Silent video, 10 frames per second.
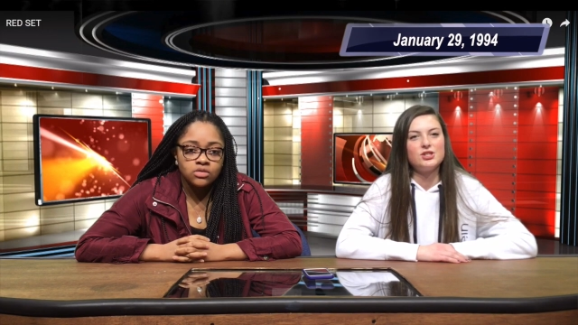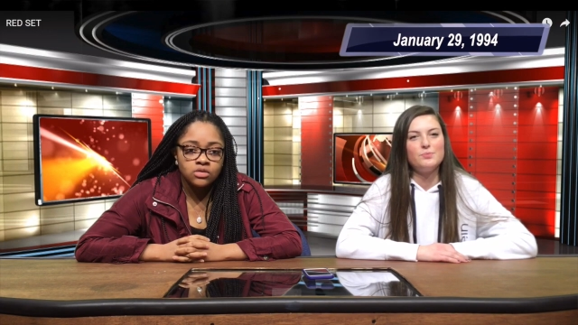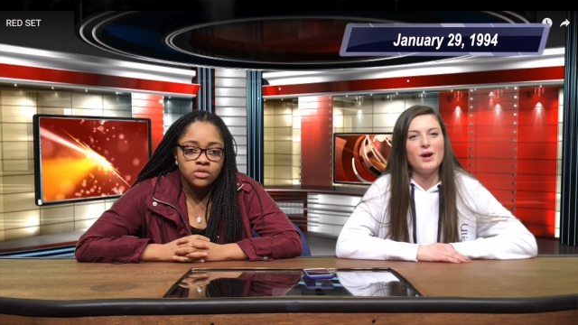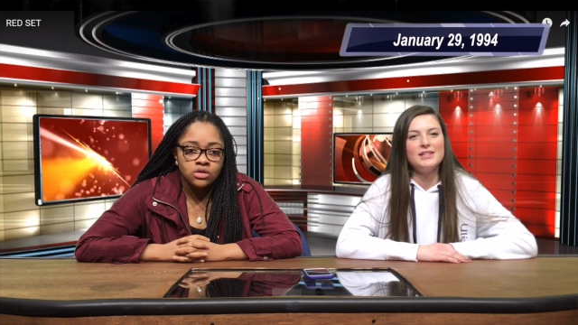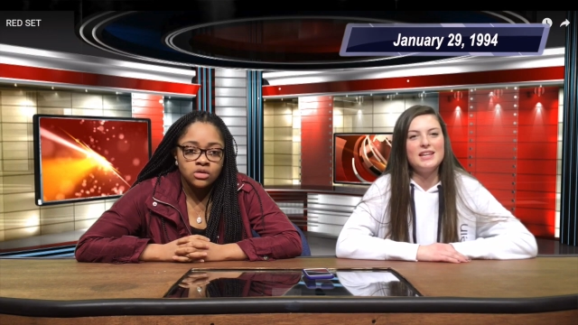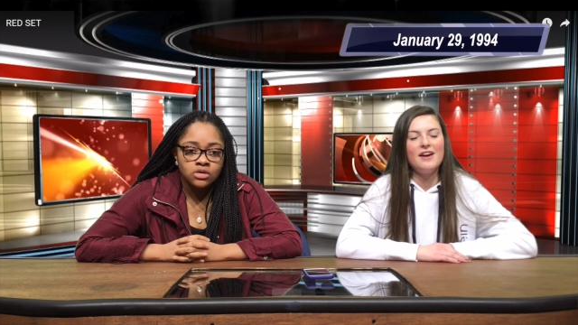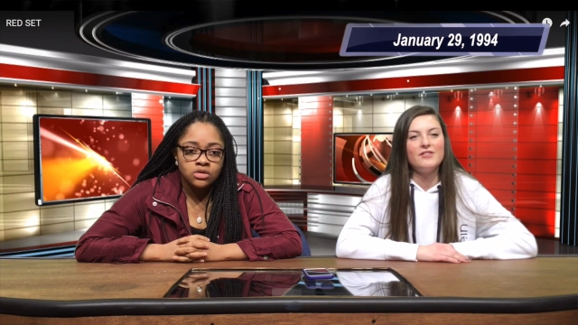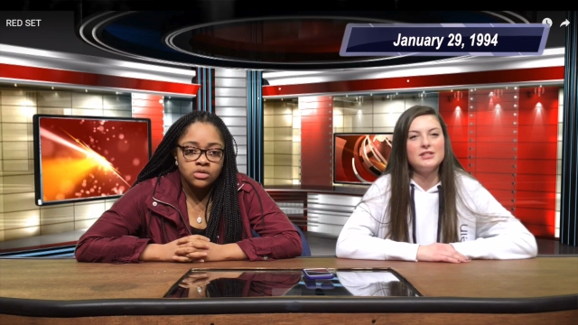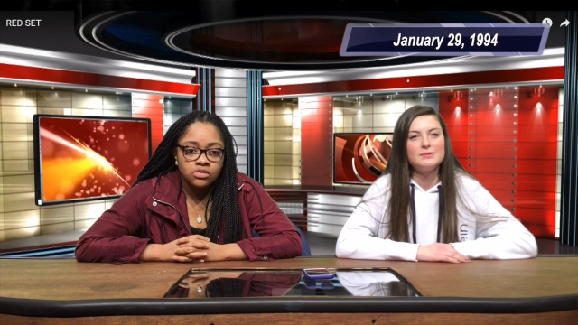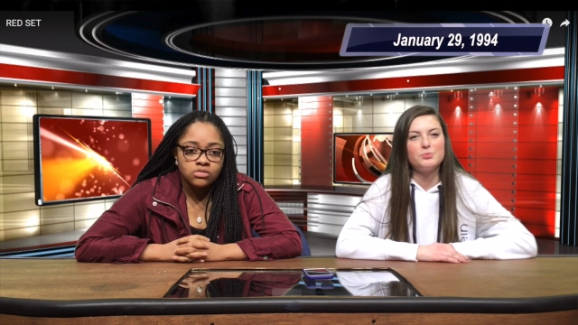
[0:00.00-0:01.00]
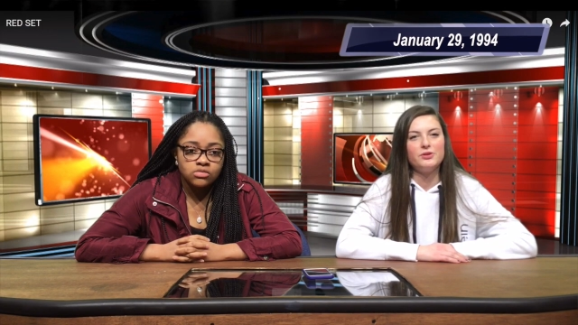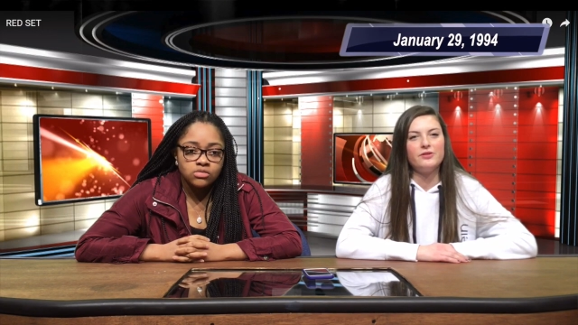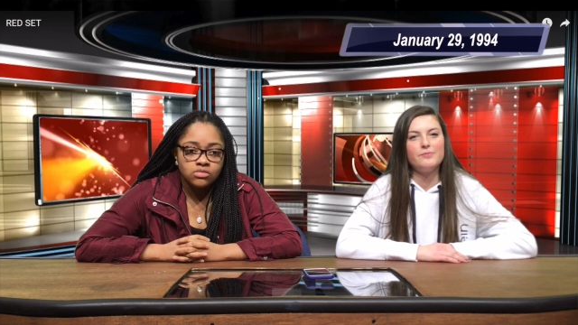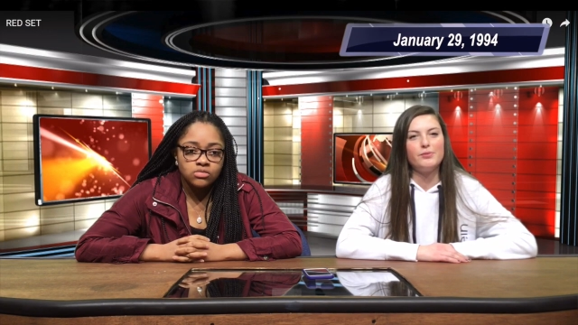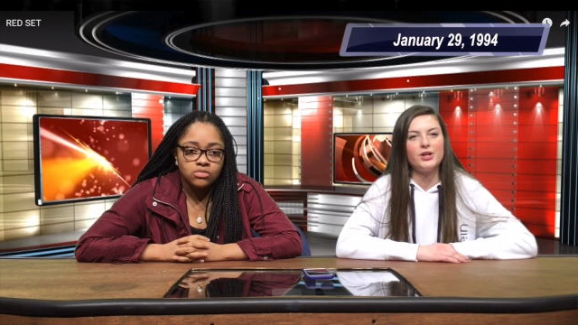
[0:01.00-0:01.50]
Speaker 1: She brought to evidence
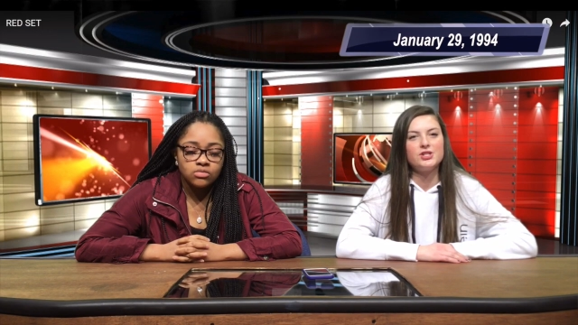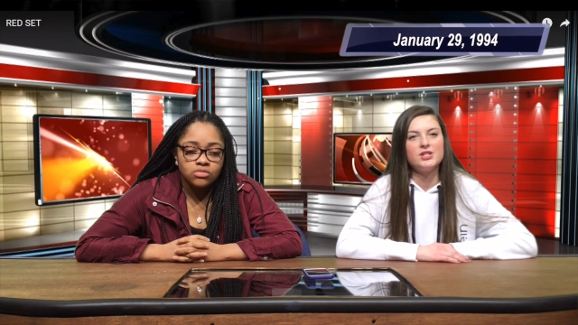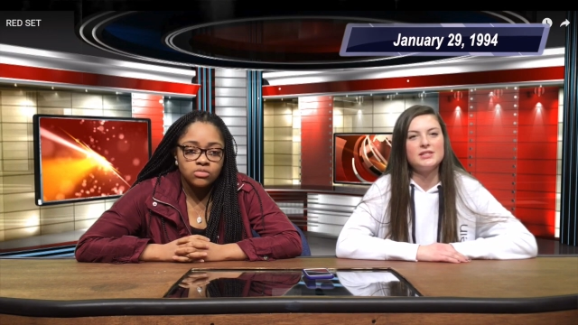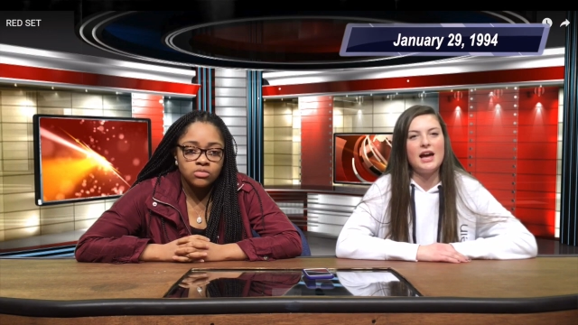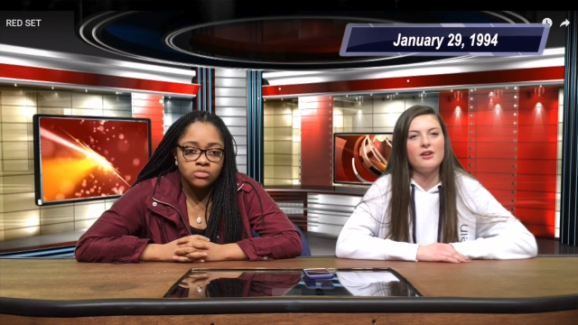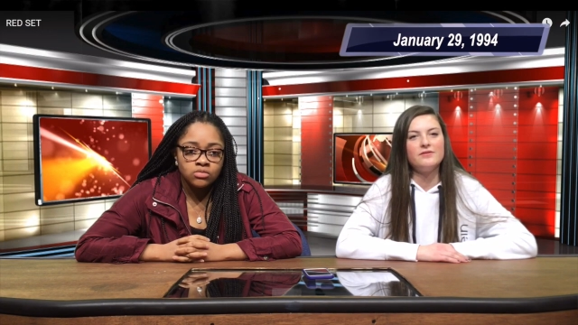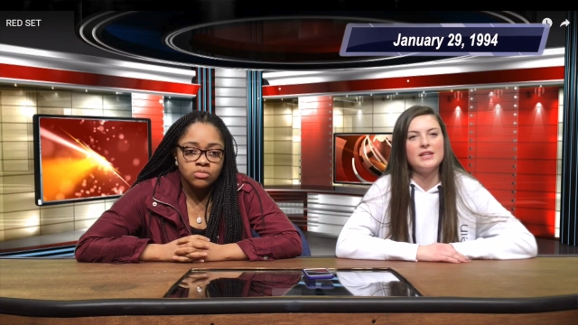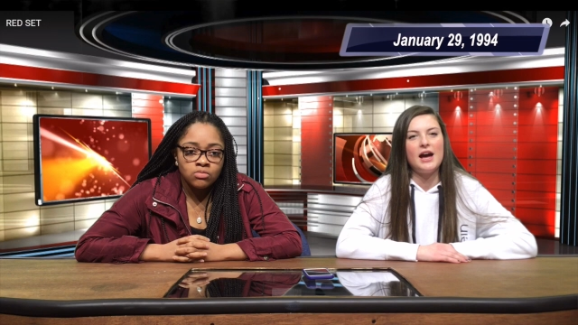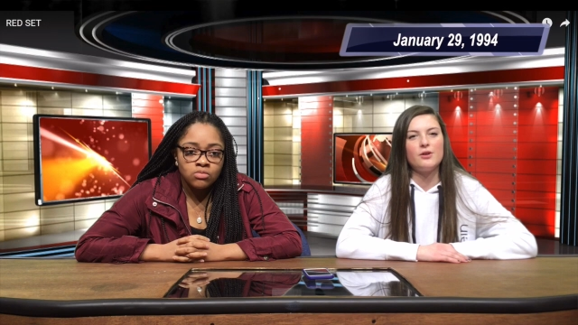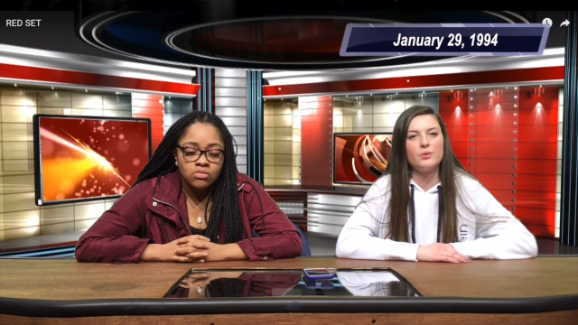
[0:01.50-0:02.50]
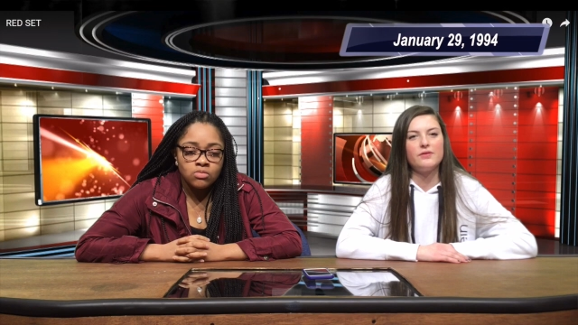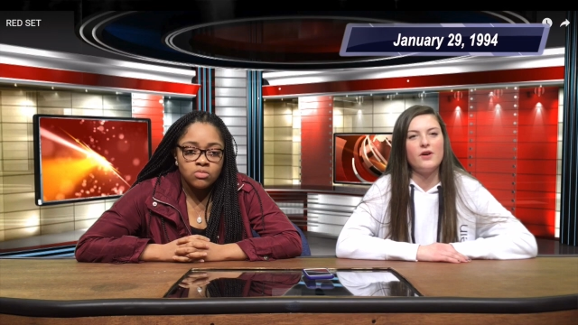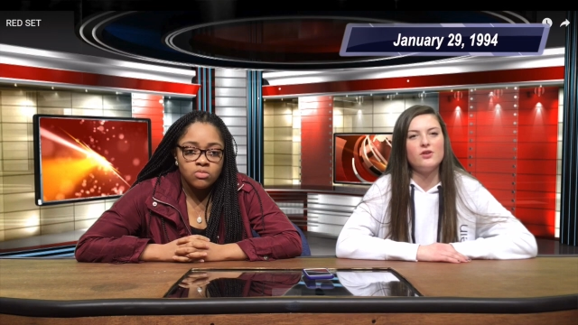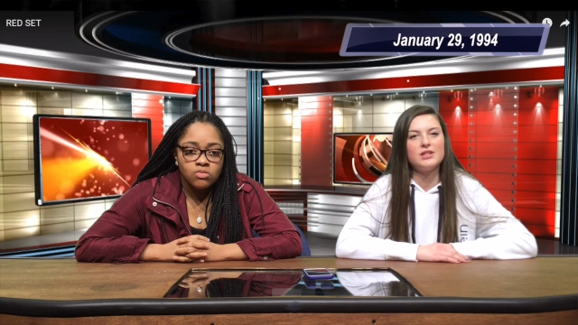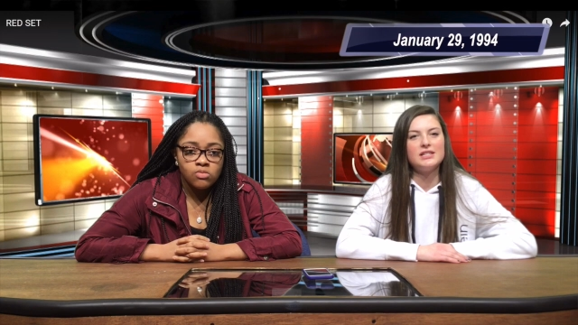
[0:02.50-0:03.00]
proof of purchase out of town with
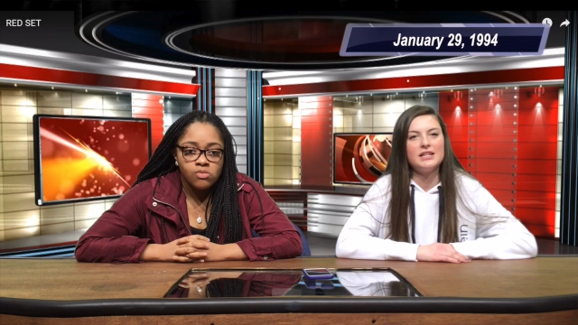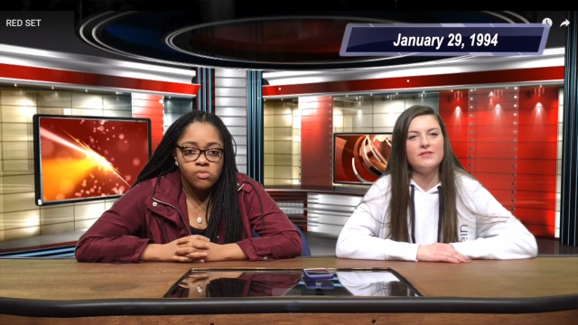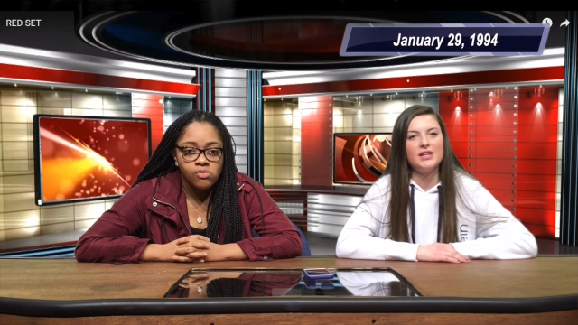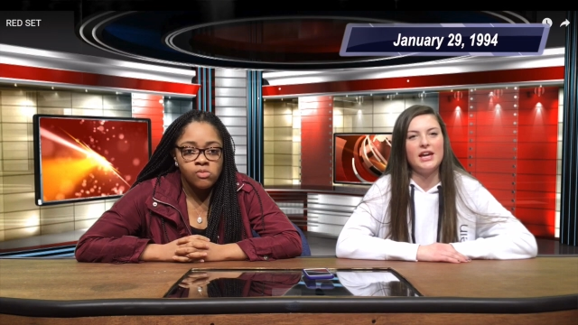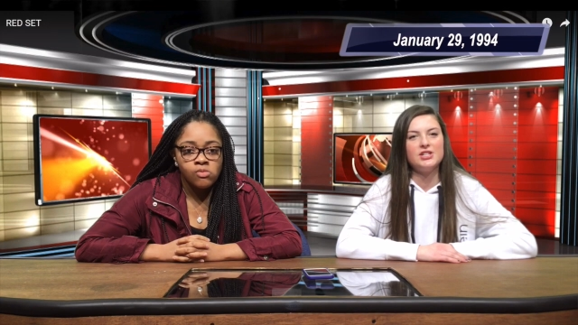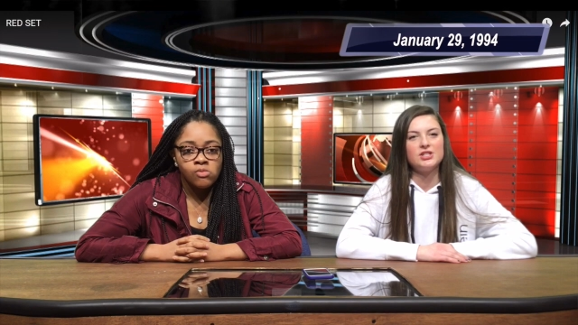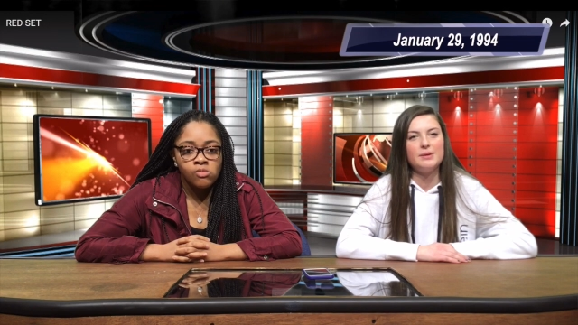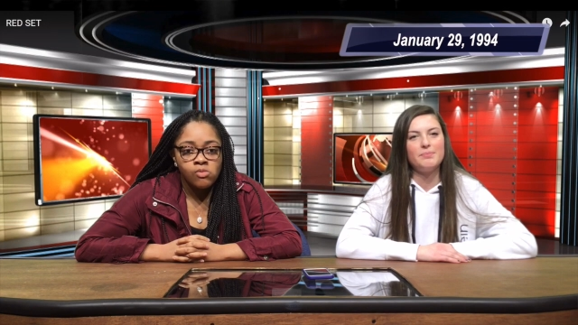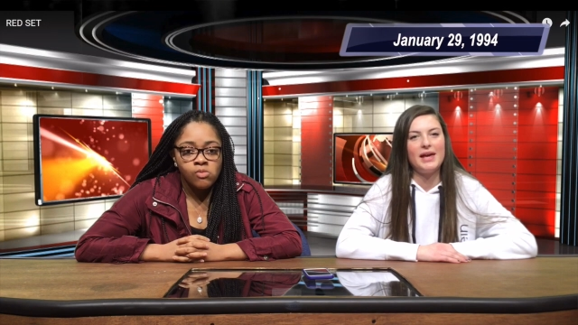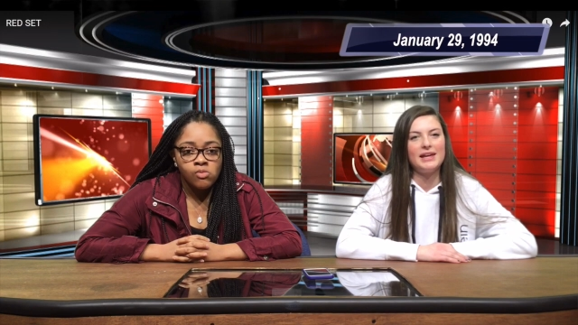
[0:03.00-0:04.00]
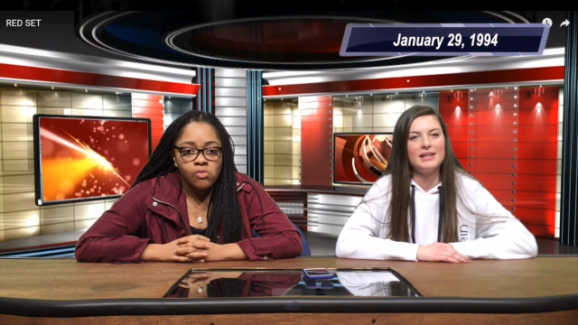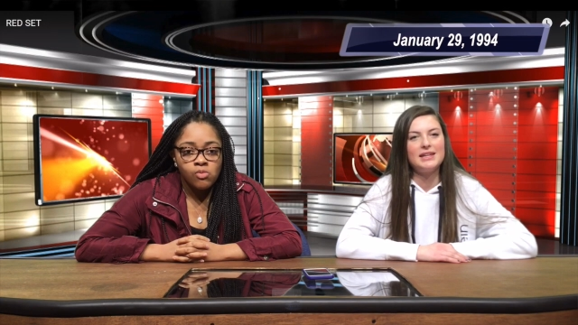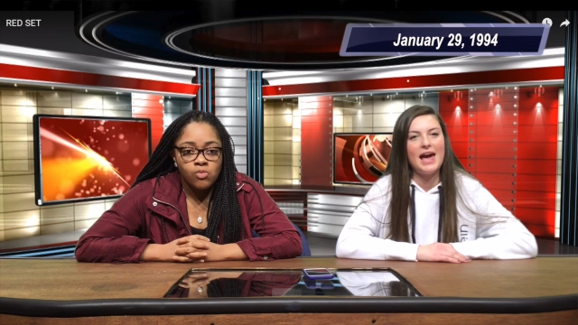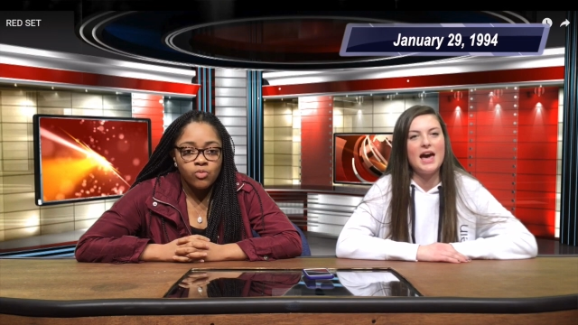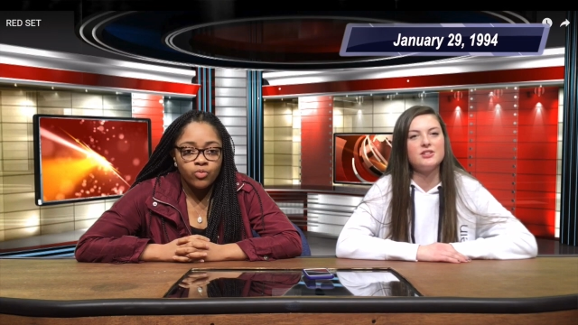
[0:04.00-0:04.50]
false identification and paying
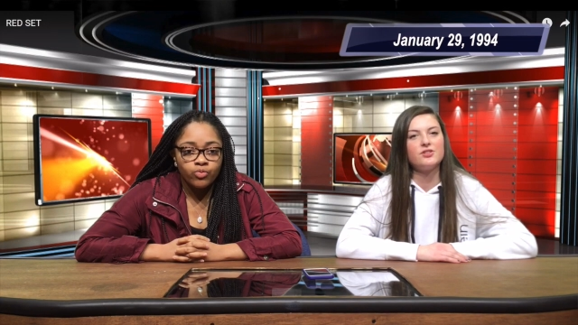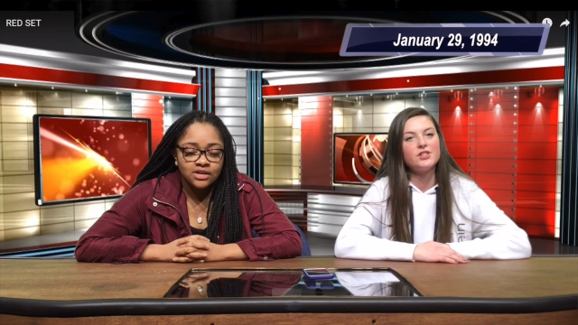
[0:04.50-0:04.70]
in cash